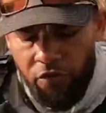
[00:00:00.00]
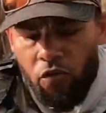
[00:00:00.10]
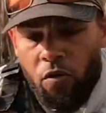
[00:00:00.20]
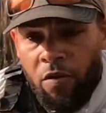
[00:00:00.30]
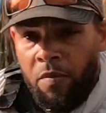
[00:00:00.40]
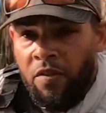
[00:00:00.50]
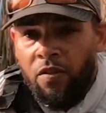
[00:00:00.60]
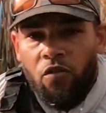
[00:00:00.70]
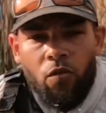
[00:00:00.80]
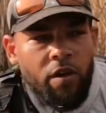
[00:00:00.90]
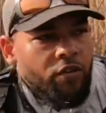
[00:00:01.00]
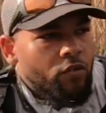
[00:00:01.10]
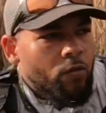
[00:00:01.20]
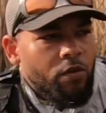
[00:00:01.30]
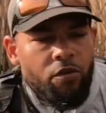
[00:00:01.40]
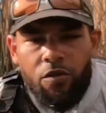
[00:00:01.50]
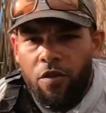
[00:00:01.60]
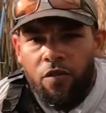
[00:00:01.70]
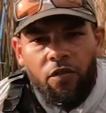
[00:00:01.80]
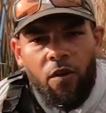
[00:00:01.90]
Tournament situation when you're
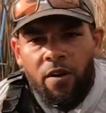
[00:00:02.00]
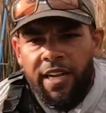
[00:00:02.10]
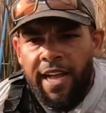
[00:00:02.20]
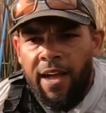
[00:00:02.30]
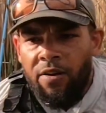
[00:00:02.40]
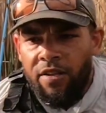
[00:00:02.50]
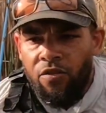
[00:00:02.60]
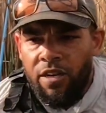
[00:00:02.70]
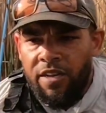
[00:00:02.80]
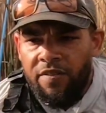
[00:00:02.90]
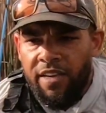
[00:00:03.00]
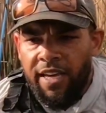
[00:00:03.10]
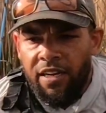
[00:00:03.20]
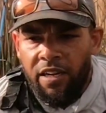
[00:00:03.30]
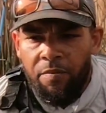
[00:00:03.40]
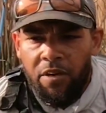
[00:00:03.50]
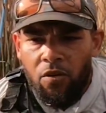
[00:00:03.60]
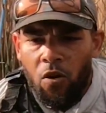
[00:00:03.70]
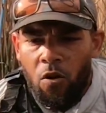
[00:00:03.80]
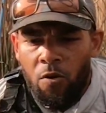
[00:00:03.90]
just starting out and you need to get a limit
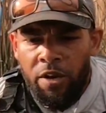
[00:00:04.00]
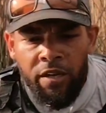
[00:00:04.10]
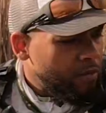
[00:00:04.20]
going,